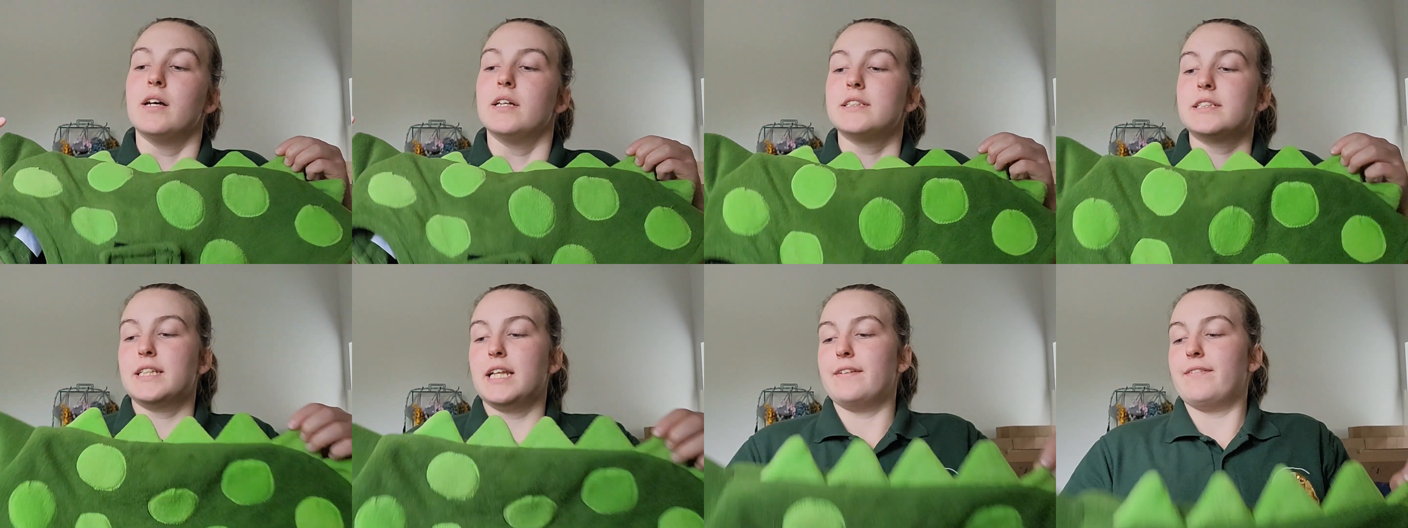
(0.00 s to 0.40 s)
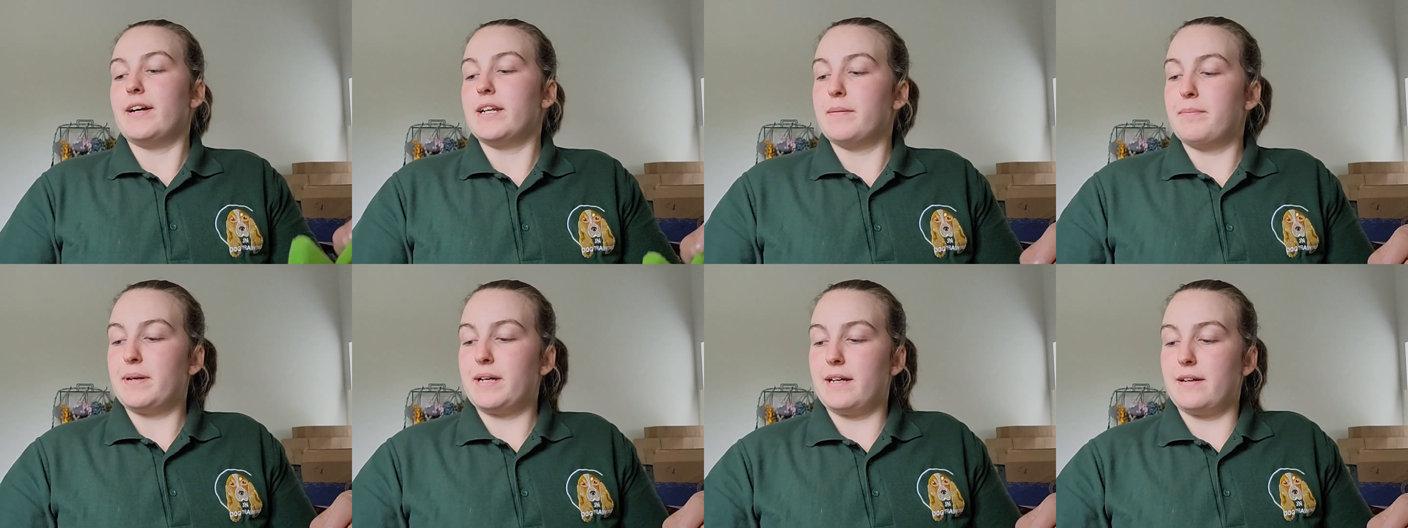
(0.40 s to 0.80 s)
So they've
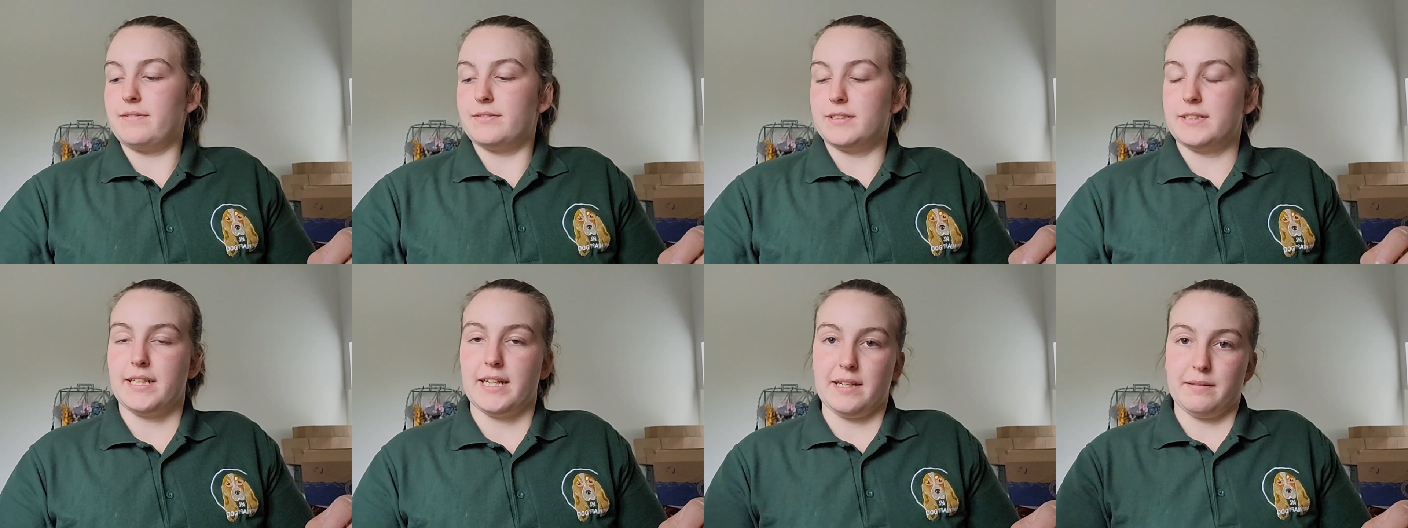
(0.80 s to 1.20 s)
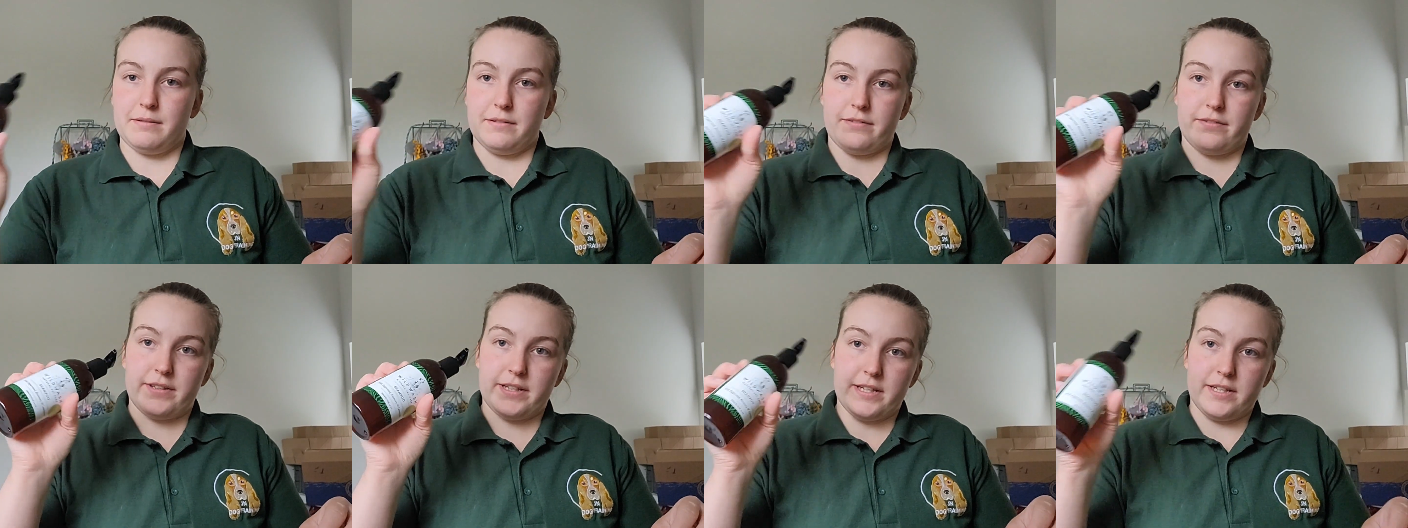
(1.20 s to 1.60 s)
had a bath today
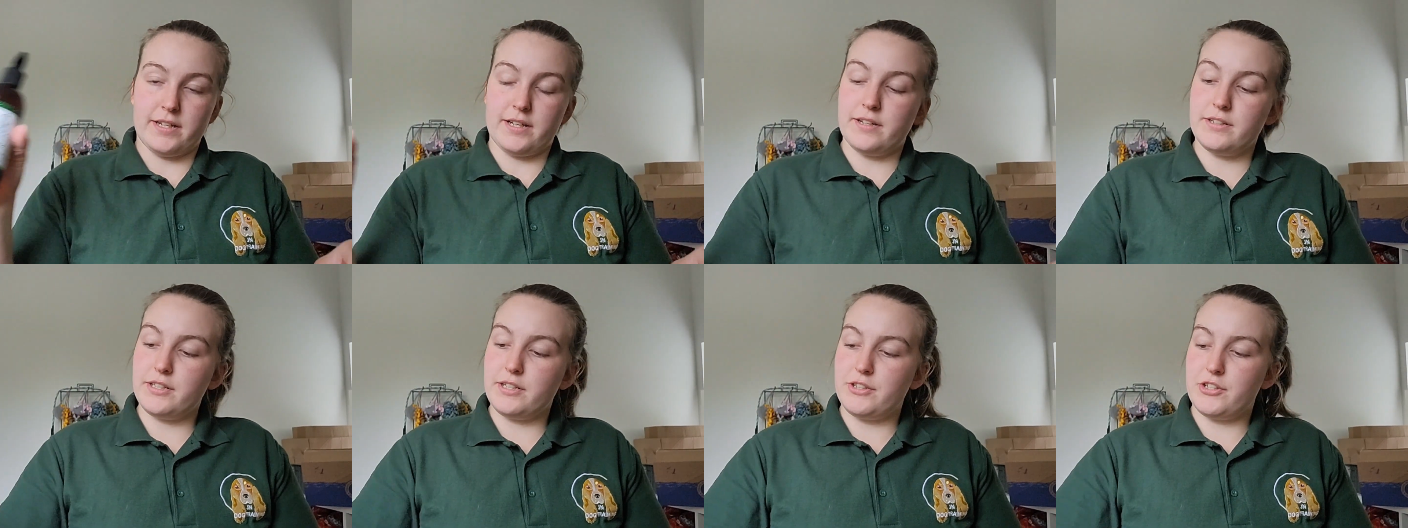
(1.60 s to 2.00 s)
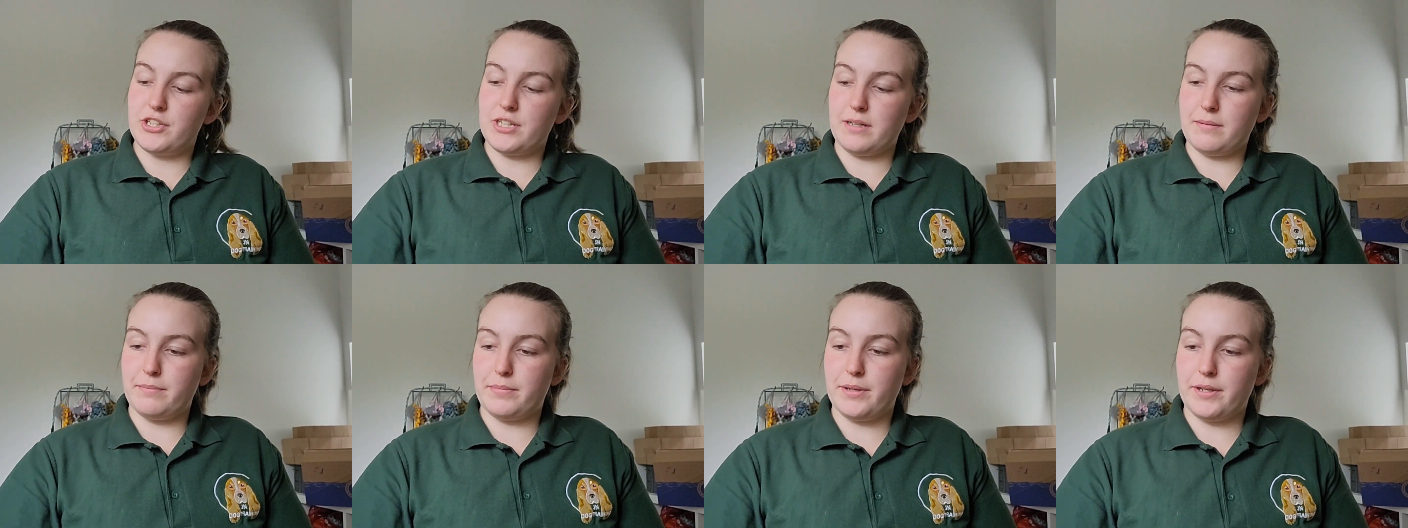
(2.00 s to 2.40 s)
with their new
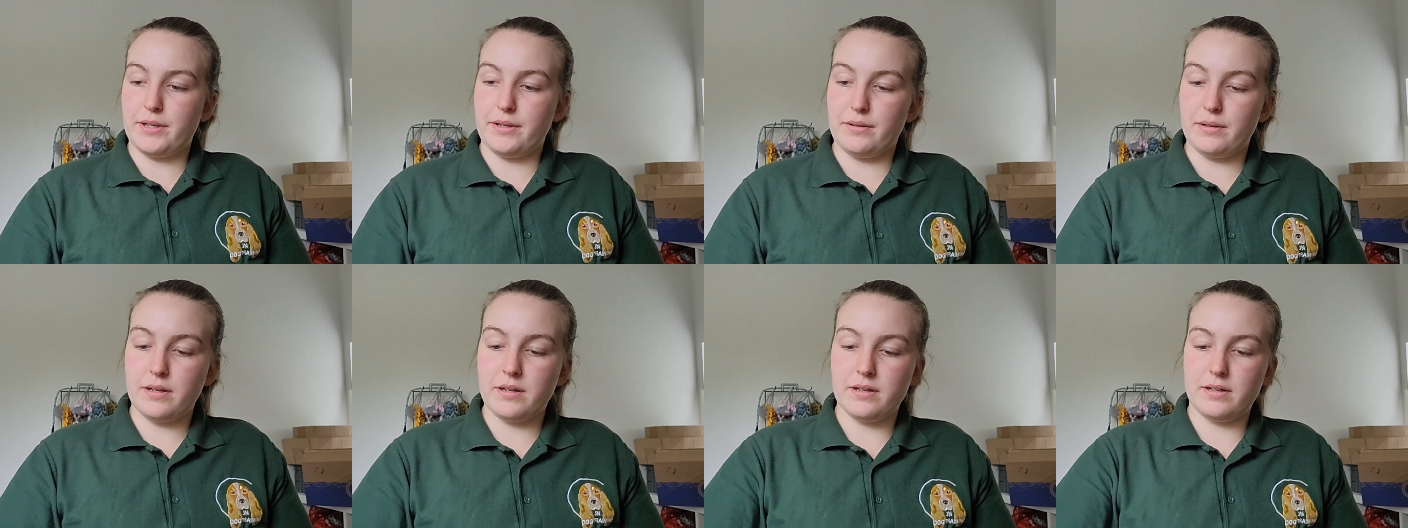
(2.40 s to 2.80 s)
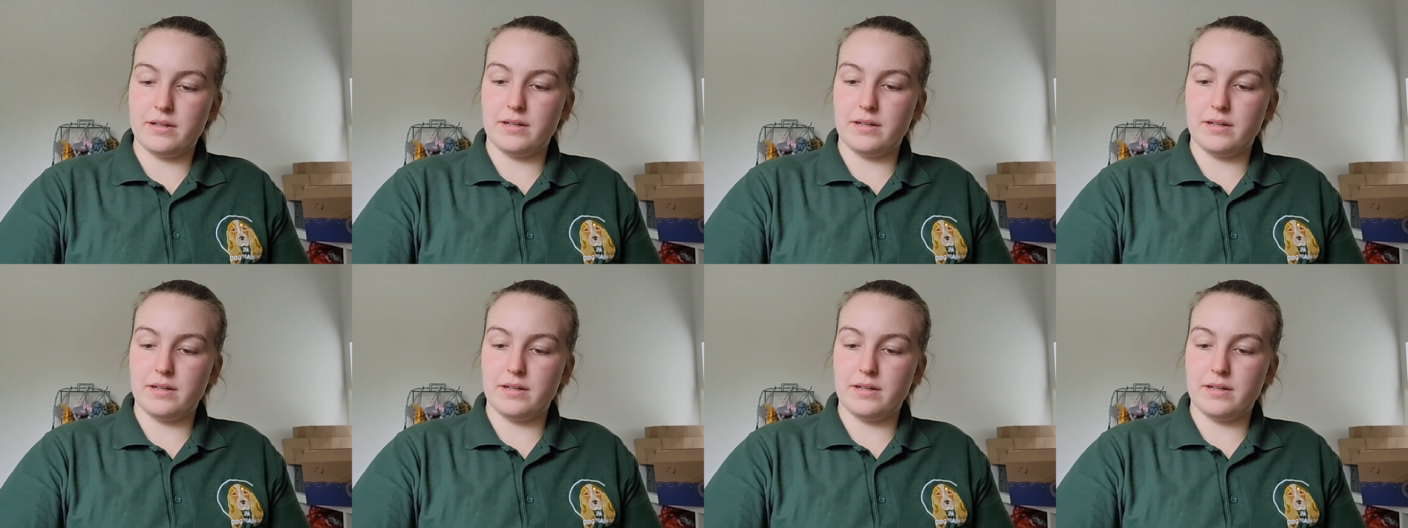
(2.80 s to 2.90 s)
shampoo.